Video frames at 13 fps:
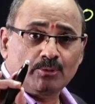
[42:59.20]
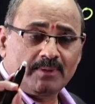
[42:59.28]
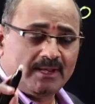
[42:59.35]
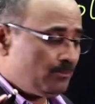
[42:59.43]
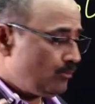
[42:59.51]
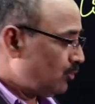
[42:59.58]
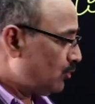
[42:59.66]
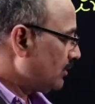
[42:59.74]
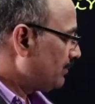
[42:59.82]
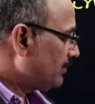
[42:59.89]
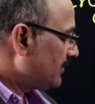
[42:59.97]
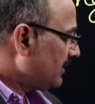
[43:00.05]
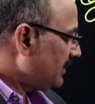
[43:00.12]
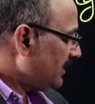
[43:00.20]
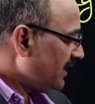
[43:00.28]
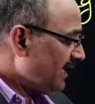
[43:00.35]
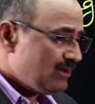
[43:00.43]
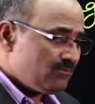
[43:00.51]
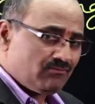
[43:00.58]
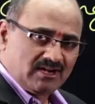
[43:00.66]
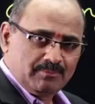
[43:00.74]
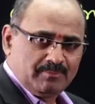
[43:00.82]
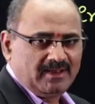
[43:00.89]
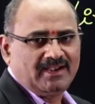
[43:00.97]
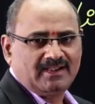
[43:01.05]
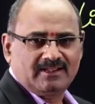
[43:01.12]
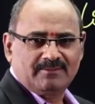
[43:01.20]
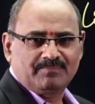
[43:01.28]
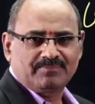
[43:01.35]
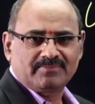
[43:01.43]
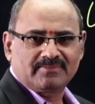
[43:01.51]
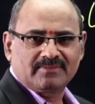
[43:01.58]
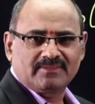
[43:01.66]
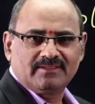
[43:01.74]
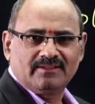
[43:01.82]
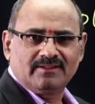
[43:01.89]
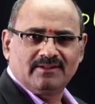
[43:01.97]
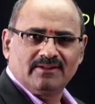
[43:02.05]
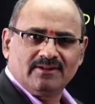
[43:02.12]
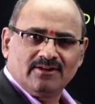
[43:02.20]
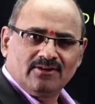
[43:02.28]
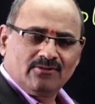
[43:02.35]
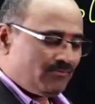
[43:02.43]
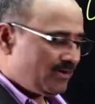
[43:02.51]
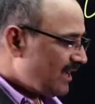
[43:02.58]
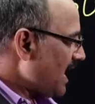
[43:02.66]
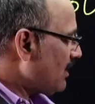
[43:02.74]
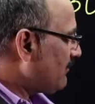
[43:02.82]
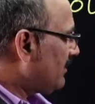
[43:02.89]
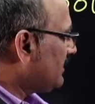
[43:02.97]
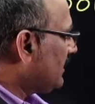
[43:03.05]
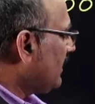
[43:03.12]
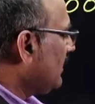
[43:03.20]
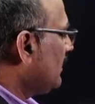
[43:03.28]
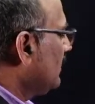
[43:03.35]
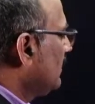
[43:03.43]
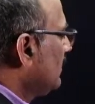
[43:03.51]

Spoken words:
to be removed in 1 minute. For having the